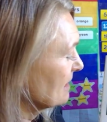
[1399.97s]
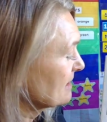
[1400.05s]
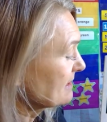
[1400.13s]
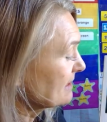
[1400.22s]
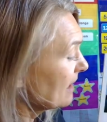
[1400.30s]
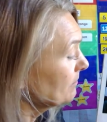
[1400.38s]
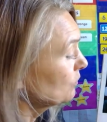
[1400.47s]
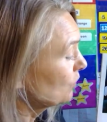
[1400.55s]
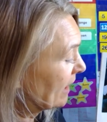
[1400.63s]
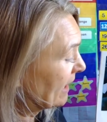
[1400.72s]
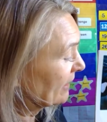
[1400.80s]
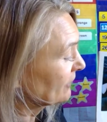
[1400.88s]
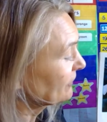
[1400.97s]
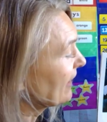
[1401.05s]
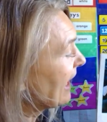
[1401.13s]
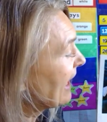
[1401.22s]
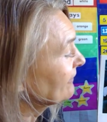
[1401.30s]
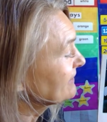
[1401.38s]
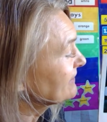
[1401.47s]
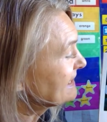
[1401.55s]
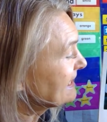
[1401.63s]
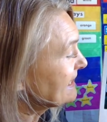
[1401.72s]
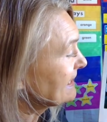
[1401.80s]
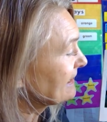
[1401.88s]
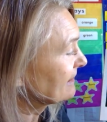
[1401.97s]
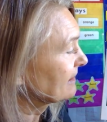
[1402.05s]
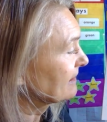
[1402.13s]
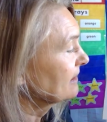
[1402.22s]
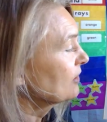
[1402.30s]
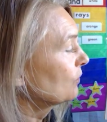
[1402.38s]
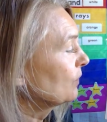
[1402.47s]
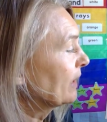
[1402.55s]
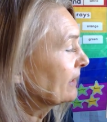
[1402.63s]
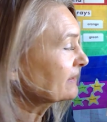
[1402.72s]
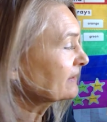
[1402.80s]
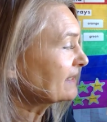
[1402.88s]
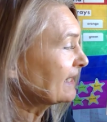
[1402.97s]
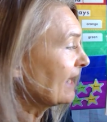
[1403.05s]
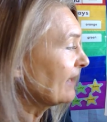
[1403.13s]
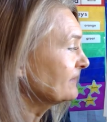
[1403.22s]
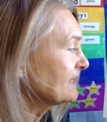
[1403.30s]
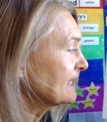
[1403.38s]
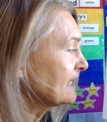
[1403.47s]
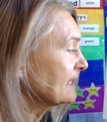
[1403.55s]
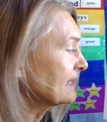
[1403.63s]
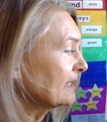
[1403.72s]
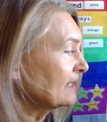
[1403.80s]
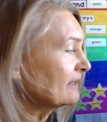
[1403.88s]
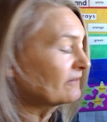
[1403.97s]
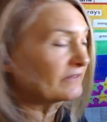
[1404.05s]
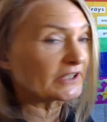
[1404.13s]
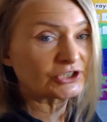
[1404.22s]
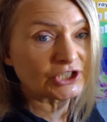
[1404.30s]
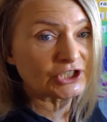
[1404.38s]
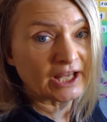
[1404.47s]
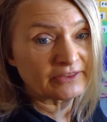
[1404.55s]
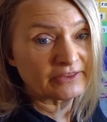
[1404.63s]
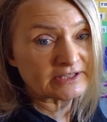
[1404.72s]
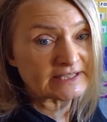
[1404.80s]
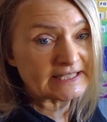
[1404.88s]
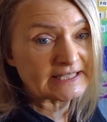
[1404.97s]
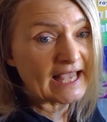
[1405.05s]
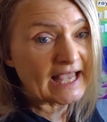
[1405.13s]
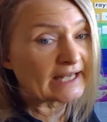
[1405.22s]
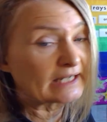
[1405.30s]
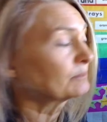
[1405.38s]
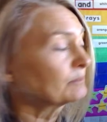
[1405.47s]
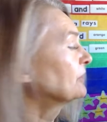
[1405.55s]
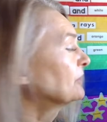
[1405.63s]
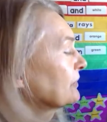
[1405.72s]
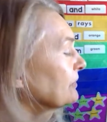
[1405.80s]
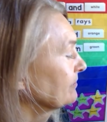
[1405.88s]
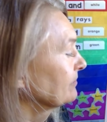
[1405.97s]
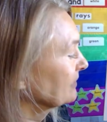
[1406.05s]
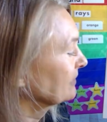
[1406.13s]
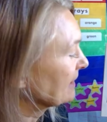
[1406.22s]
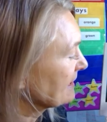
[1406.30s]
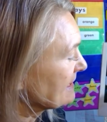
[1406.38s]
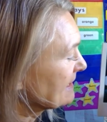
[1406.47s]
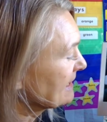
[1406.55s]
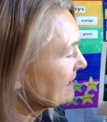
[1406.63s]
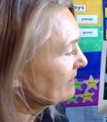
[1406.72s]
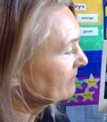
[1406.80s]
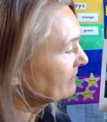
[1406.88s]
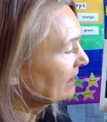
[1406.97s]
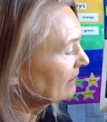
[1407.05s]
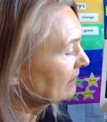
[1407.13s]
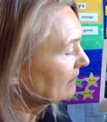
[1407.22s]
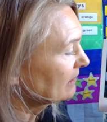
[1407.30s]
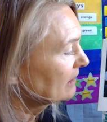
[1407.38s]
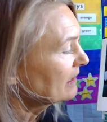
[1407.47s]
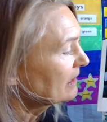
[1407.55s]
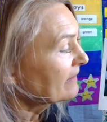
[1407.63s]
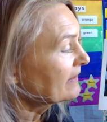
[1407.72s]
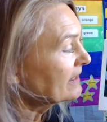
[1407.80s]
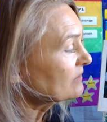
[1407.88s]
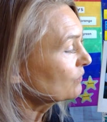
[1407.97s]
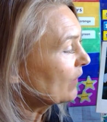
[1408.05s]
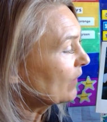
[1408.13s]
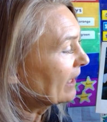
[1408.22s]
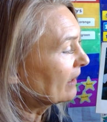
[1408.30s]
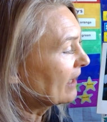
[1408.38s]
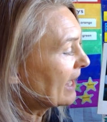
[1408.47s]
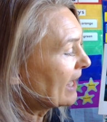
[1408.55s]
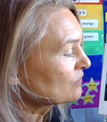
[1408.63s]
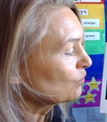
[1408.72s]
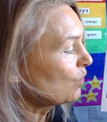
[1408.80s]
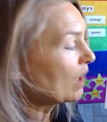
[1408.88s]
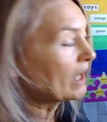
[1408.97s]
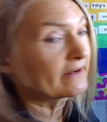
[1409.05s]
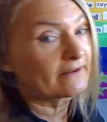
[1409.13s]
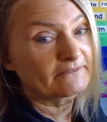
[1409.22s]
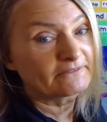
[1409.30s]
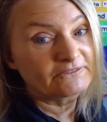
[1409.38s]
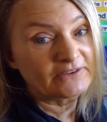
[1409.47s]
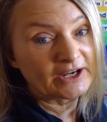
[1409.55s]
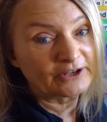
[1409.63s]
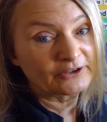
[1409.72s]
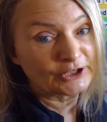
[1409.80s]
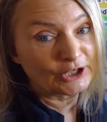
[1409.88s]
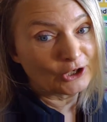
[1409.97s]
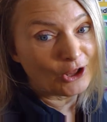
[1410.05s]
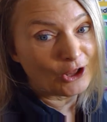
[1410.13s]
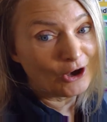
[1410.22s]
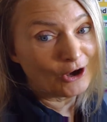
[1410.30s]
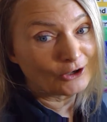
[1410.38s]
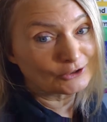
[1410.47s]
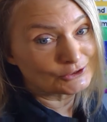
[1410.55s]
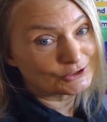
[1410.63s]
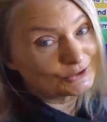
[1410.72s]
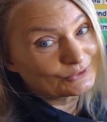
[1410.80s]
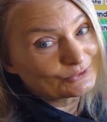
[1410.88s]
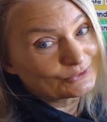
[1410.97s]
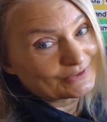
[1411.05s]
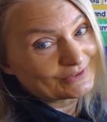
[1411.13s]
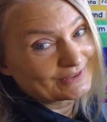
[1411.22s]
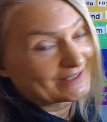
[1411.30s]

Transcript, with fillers: Some whales have teeth. Whales that have teeth eat fish and other sea animals. You can see them there. This whale has one very long tooth.